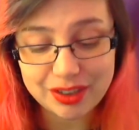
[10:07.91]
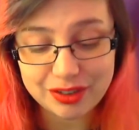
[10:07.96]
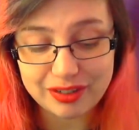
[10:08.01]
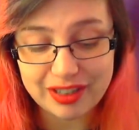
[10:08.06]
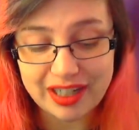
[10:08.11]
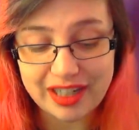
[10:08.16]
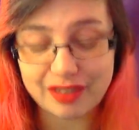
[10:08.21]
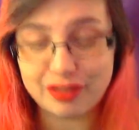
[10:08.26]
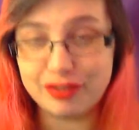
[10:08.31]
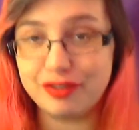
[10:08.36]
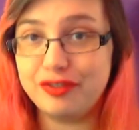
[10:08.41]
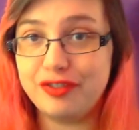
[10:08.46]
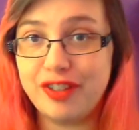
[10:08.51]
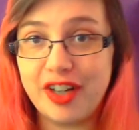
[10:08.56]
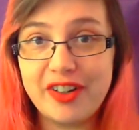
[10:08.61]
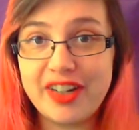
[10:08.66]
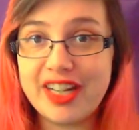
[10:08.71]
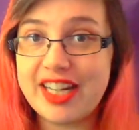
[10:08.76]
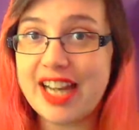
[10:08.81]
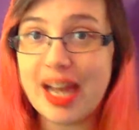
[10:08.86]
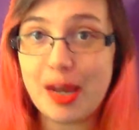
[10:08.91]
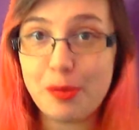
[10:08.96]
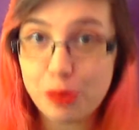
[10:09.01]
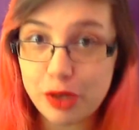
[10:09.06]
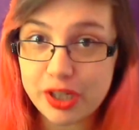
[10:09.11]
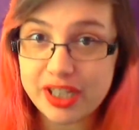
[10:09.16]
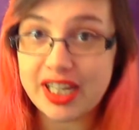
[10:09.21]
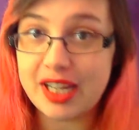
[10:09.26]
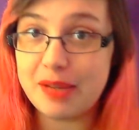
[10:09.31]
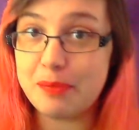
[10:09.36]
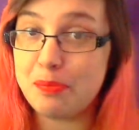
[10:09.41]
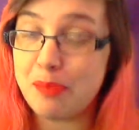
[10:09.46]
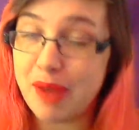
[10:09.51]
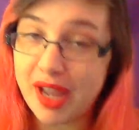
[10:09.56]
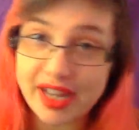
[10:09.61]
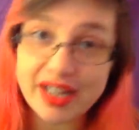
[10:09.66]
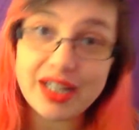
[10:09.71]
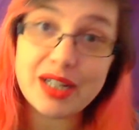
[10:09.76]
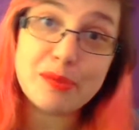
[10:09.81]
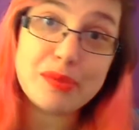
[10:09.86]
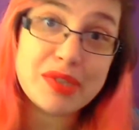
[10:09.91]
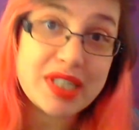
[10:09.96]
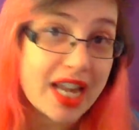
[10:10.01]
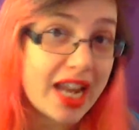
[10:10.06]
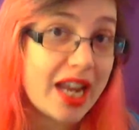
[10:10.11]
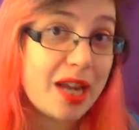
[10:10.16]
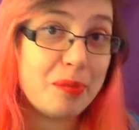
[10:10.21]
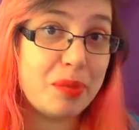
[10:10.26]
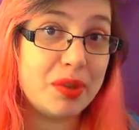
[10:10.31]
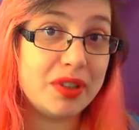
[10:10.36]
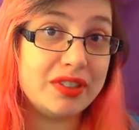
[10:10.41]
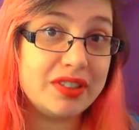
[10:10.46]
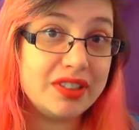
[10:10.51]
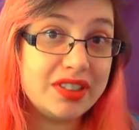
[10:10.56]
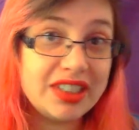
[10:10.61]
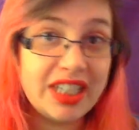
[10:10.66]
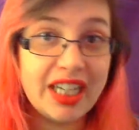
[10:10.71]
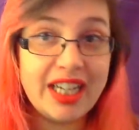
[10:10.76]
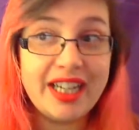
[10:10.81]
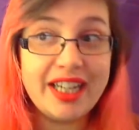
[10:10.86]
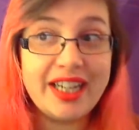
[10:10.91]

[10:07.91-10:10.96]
around very elaborately made up tables,